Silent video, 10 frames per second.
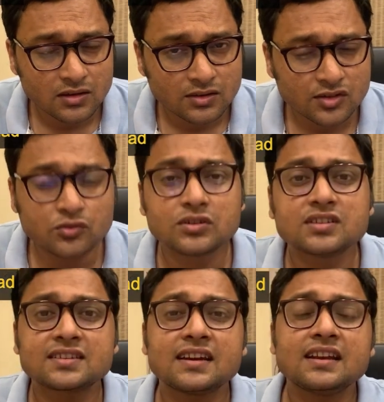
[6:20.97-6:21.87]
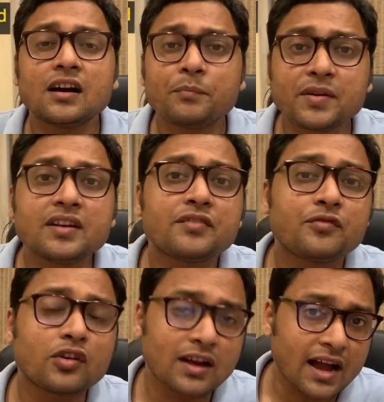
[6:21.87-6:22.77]
Students can appear
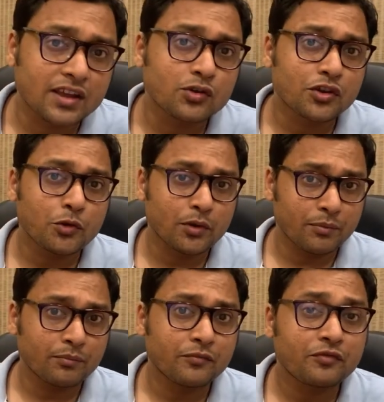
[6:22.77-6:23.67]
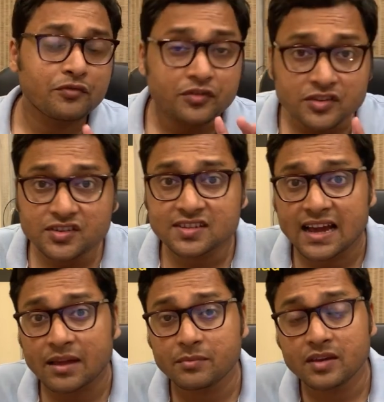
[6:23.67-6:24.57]
for IOQM first
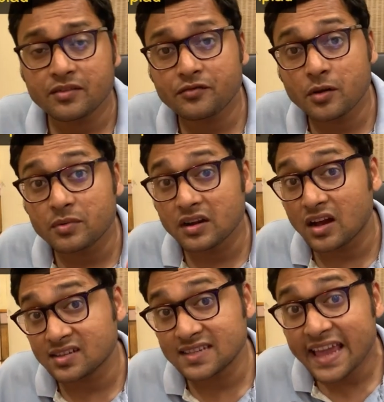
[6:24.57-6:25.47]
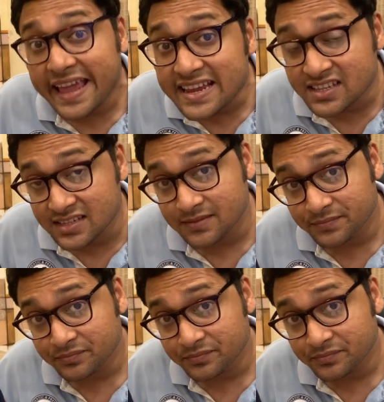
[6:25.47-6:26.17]
time from class 8,